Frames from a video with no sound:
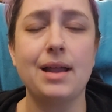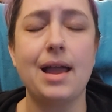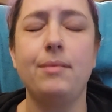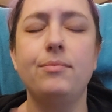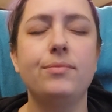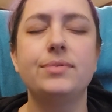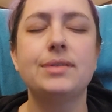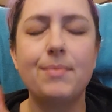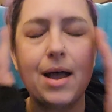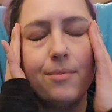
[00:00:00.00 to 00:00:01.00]
I
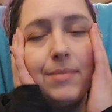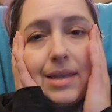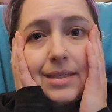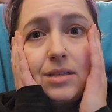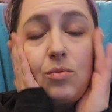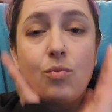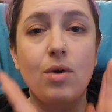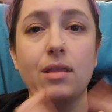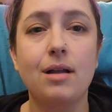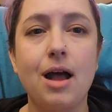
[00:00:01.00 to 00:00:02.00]
somehow missed
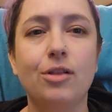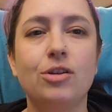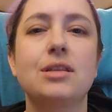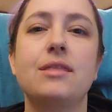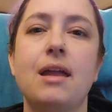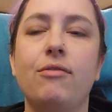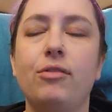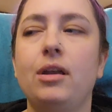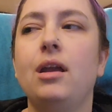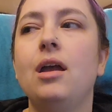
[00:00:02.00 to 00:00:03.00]
one of the colors, and
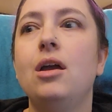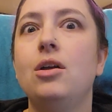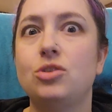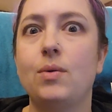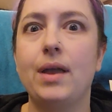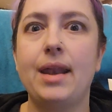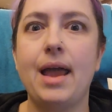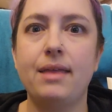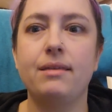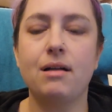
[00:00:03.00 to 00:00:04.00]
thankfully Joanne
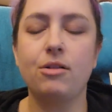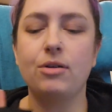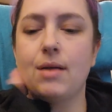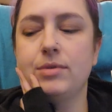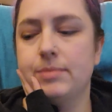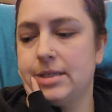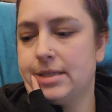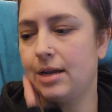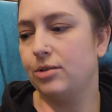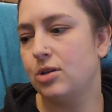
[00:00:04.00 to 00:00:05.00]
had the color I was
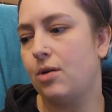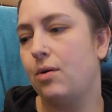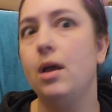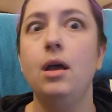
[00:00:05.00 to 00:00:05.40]
missing. So